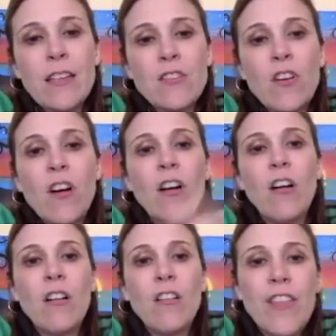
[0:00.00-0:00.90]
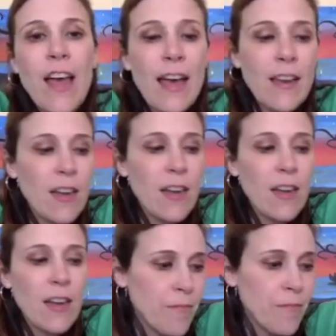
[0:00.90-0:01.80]
is all that
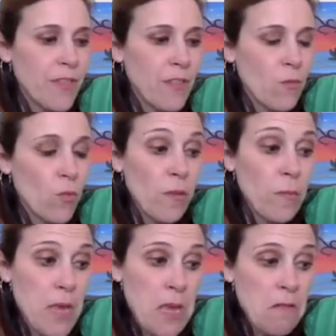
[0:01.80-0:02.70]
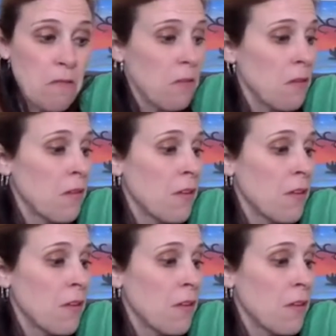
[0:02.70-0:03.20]
will be